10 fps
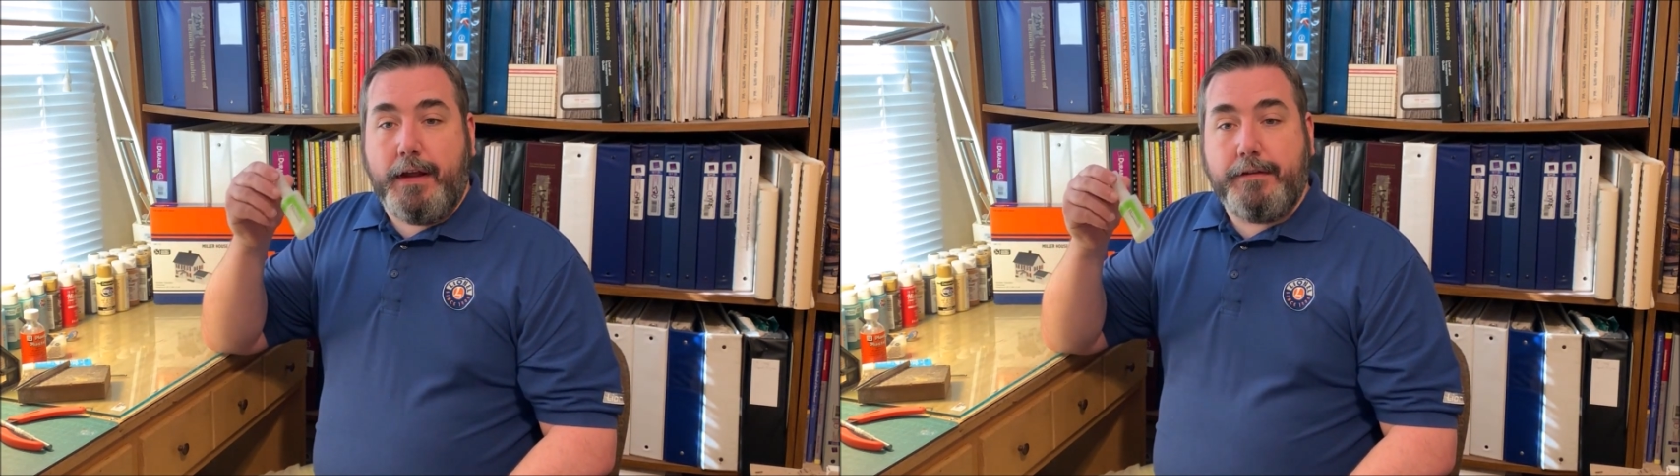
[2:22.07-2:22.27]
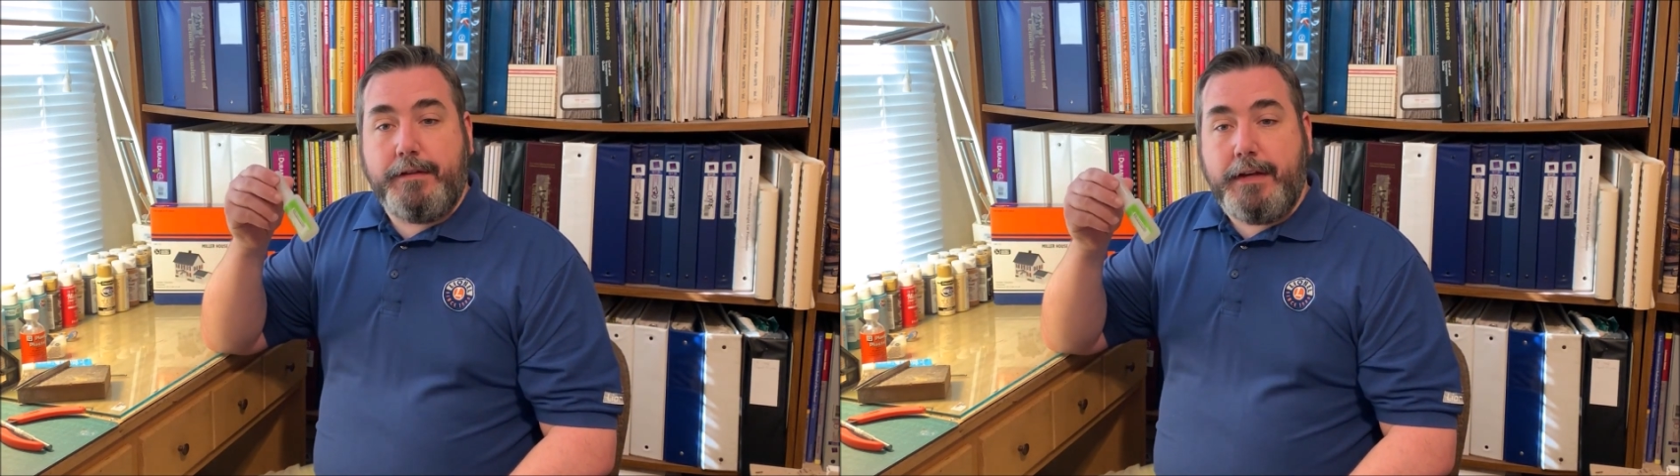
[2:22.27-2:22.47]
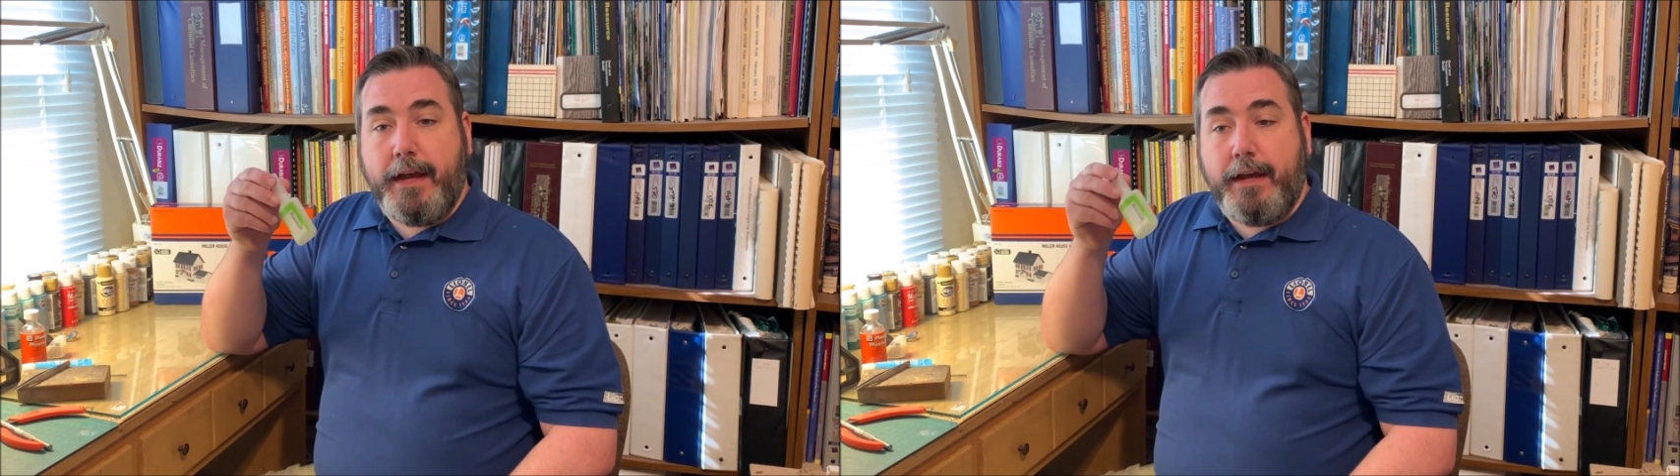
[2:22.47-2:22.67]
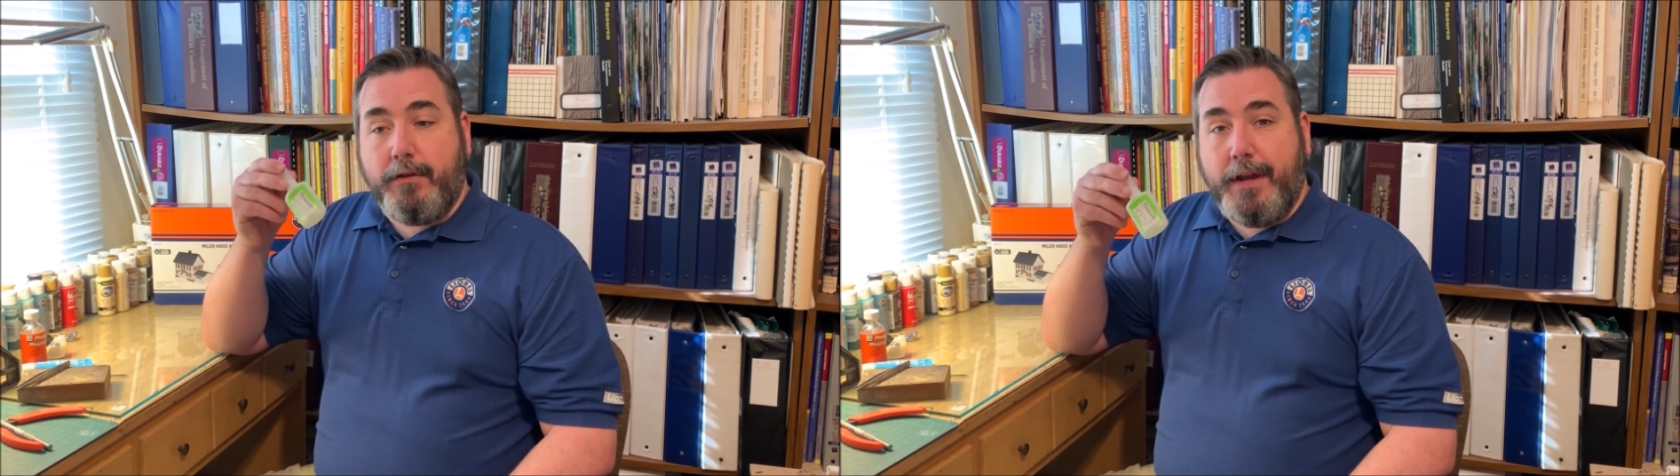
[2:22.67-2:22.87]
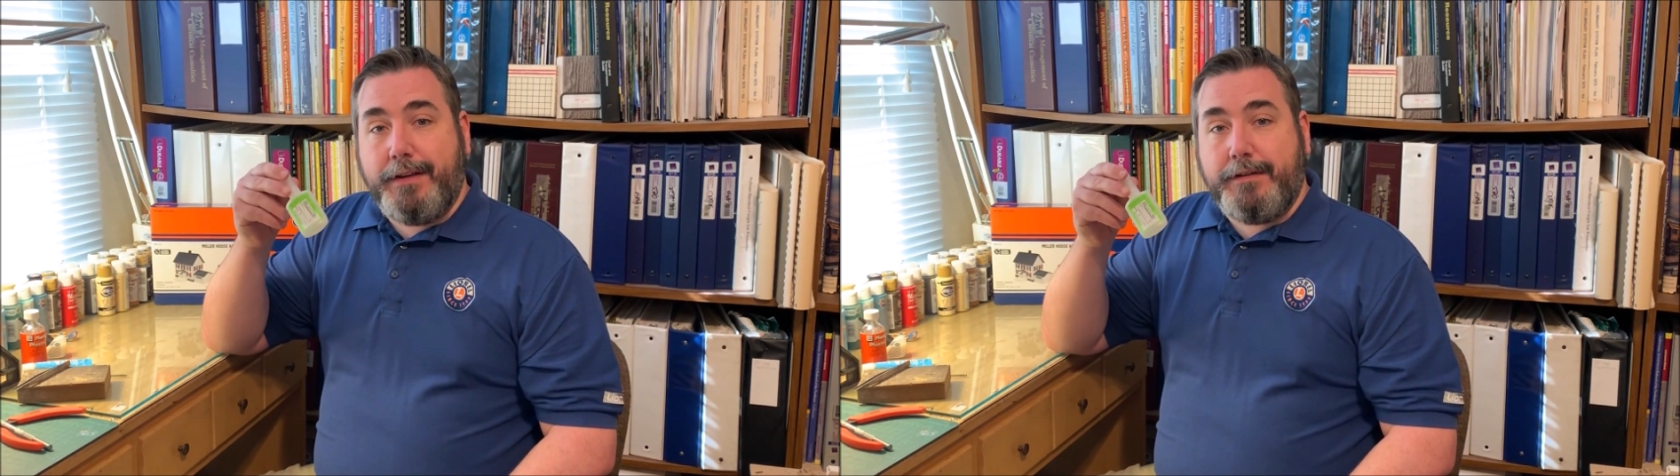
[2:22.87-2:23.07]
CA
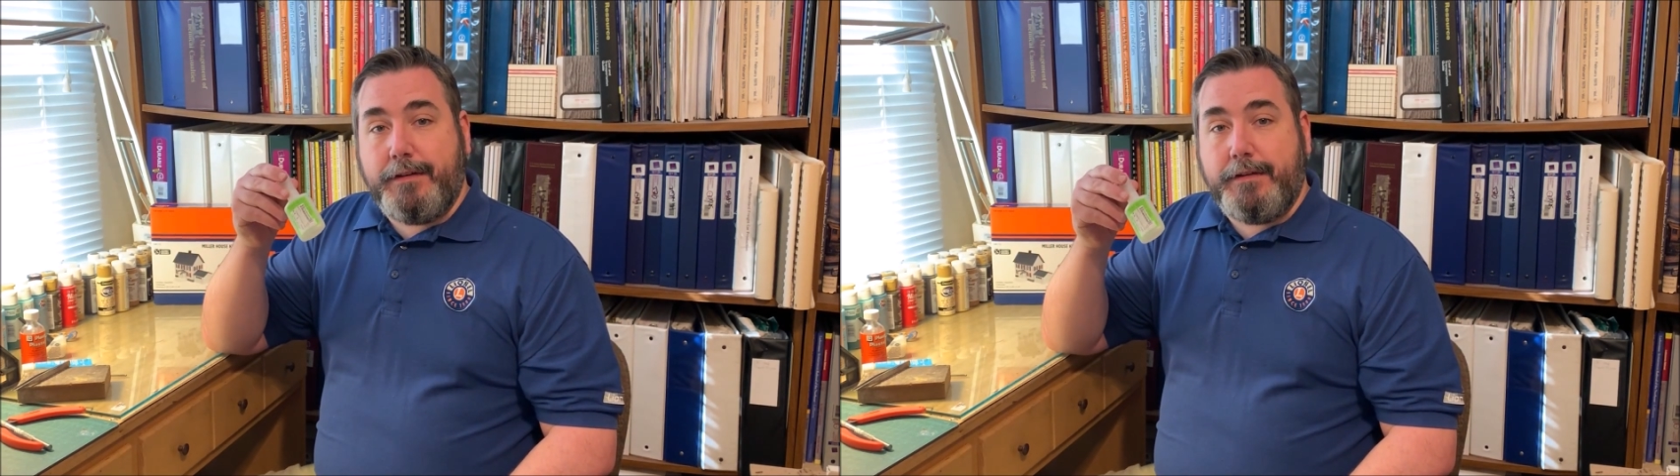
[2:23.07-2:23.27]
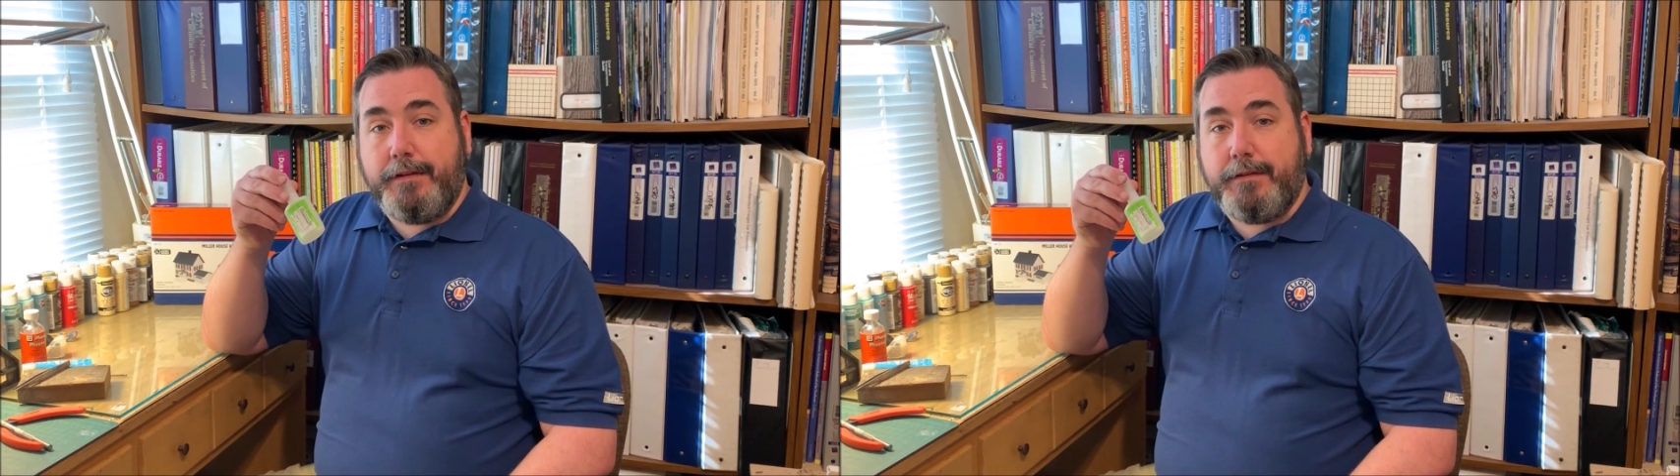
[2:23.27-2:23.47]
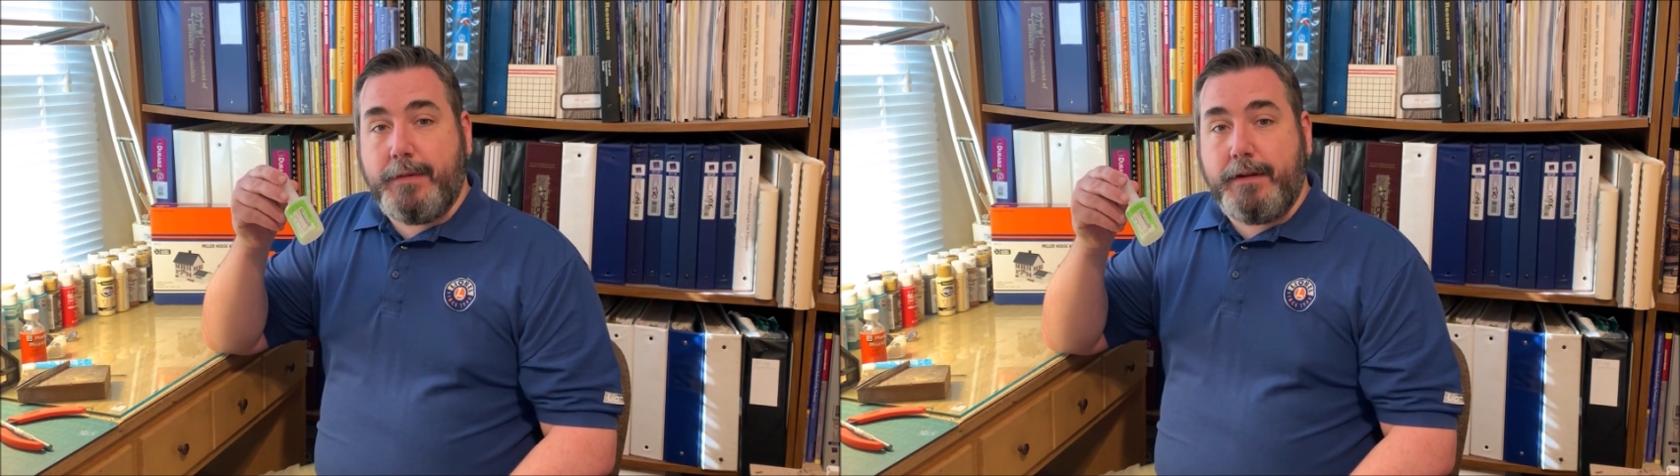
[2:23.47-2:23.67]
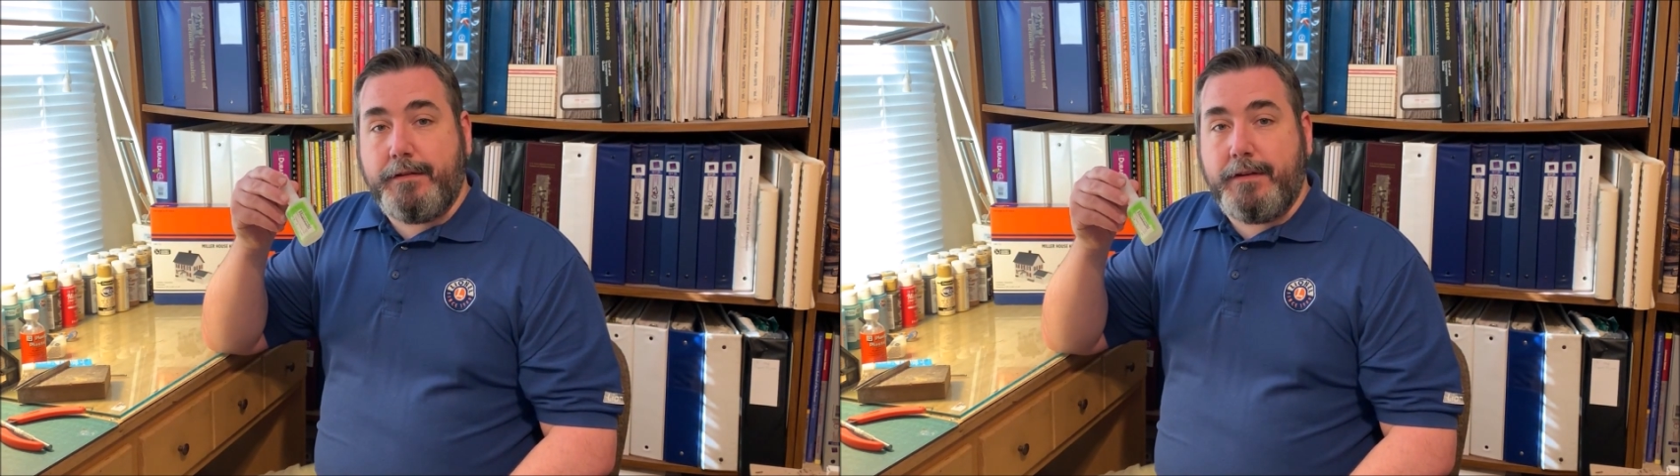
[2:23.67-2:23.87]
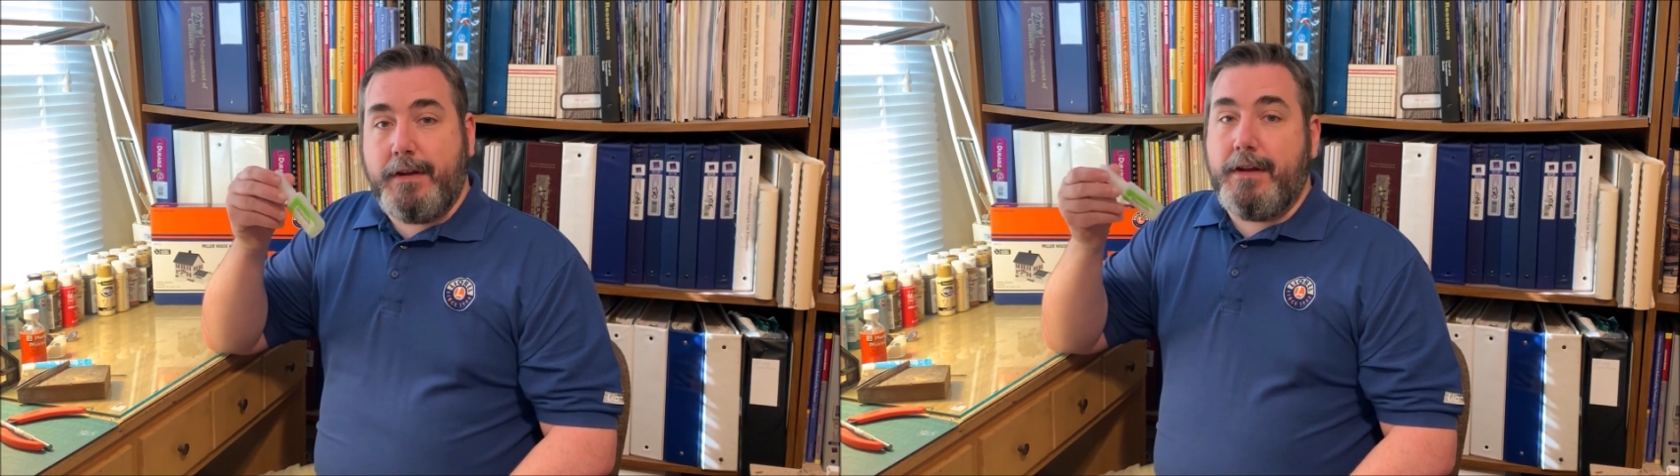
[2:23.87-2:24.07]
or ACC cements,